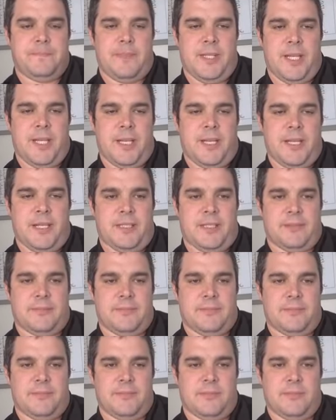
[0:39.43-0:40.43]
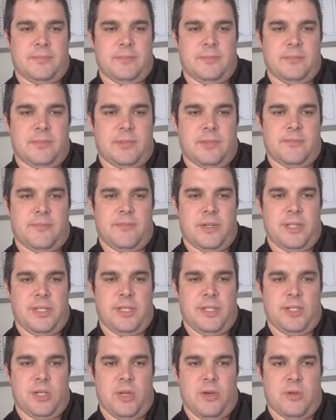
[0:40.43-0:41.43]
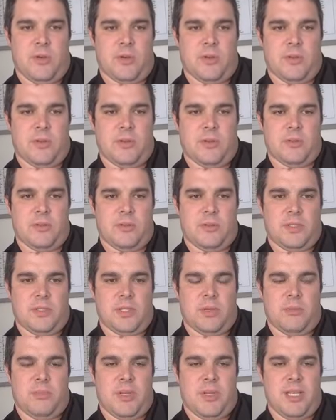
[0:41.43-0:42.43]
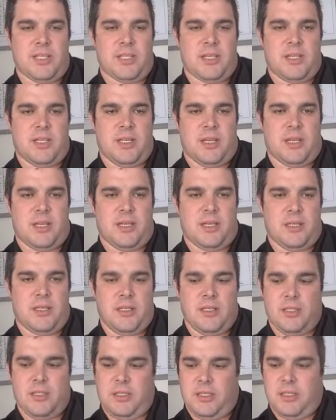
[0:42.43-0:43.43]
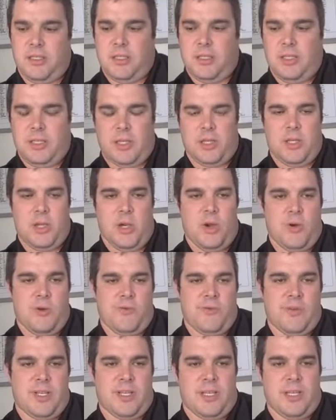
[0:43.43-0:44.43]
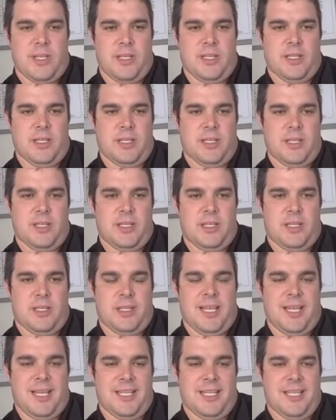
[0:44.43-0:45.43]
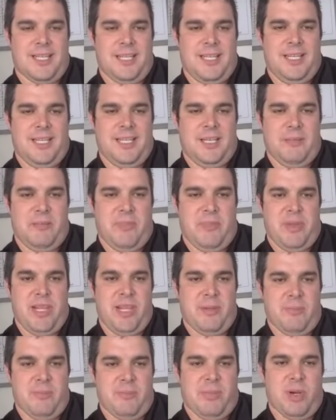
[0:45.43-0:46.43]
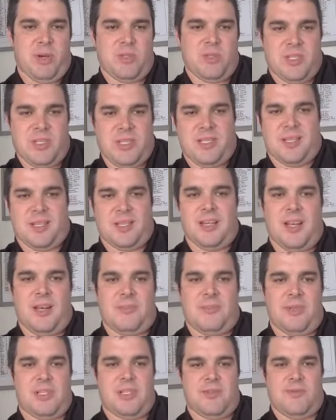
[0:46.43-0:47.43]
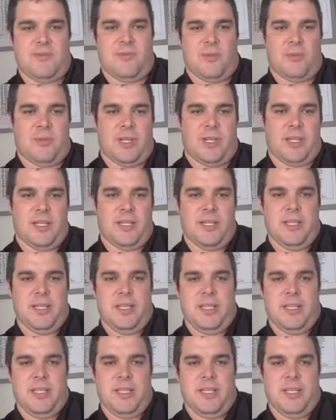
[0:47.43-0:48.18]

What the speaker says: Yeah, it's a funny joke. What's your best COVID-19 meme? Post it in the comments for me.